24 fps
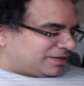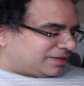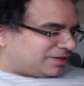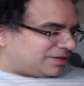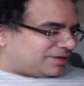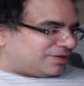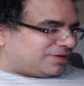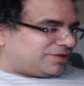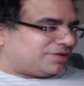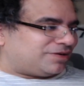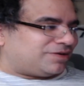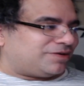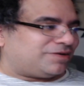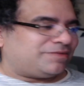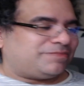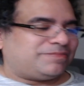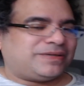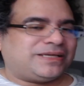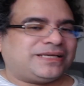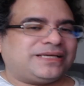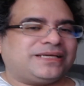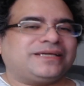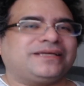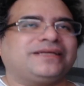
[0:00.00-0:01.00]
Oh,
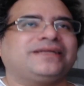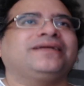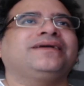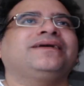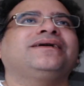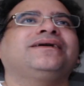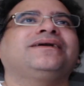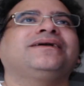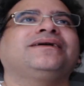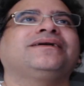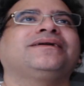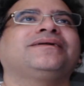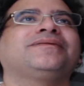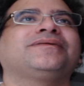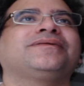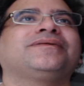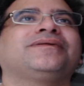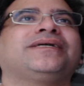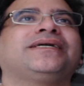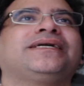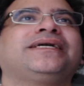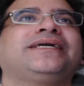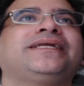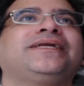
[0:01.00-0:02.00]
man.
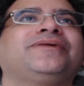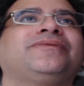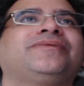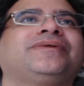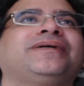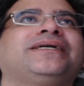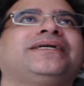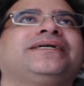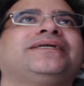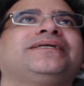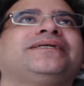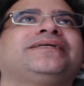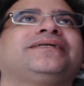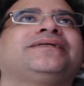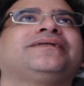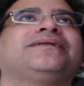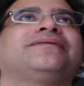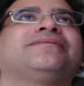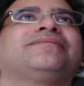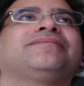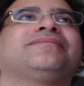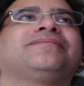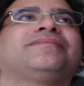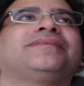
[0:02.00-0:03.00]
Anyways.
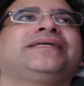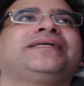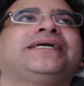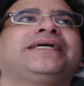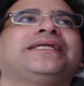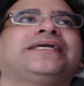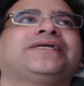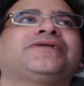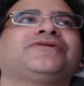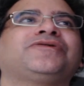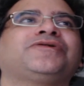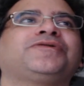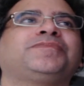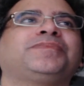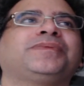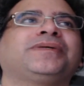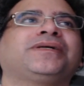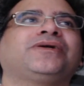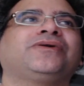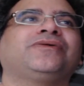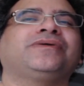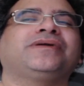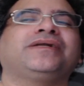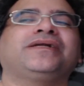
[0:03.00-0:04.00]
Yeah, that's what's been
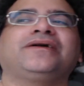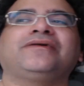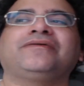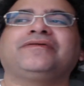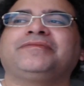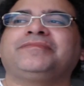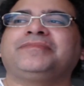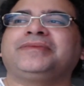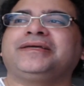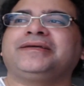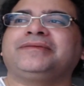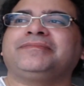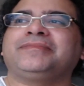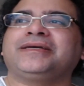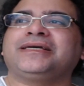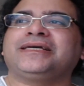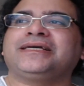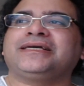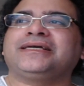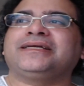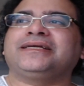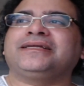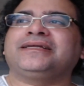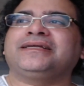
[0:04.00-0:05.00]
going on with me,
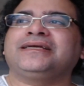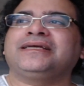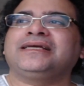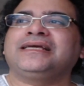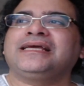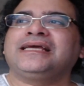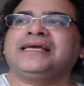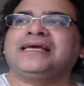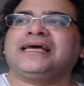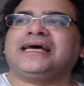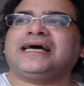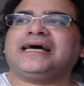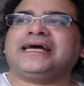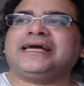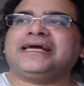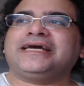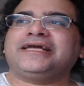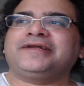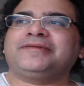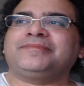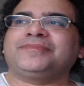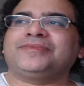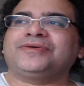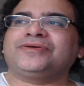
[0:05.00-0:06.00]
man. I
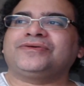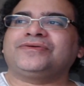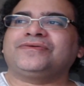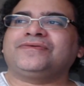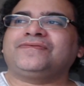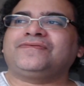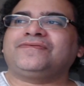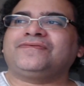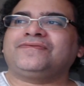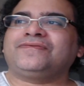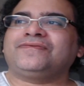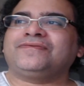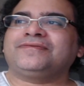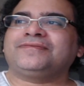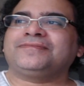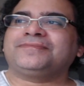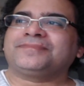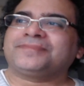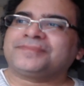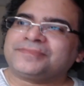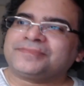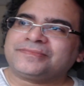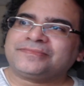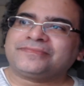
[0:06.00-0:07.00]
had to move.
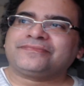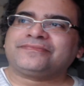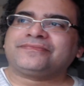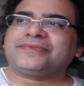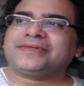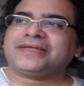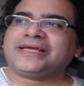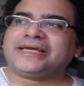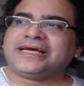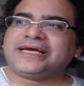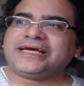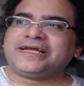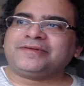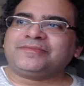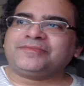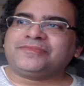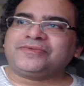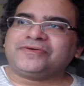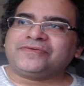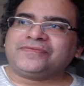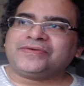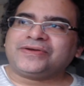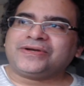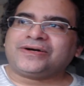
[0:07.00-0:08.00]
I had to
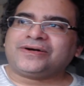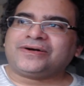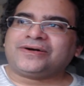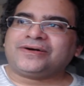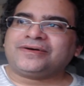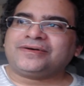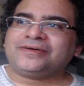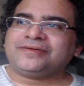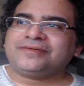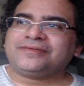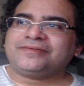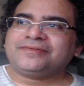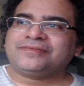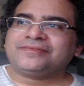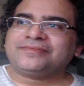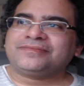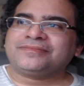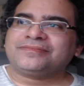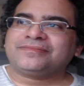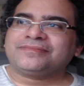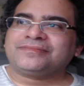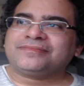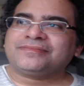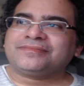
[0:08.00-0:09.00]
move, y'all.
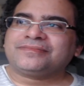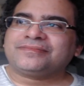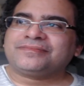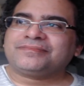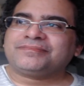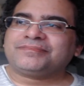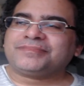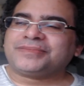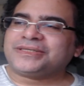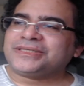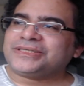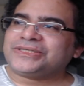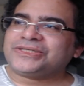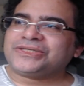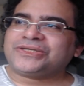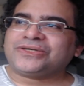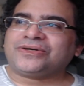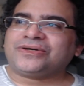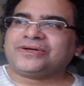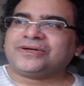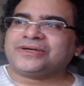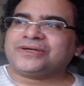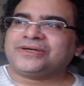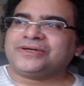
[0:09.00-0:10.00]
But it's
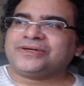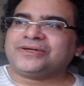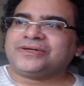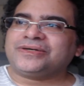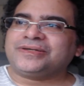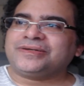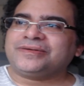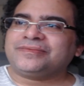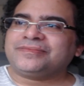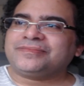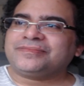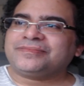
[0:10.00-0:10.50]
all good.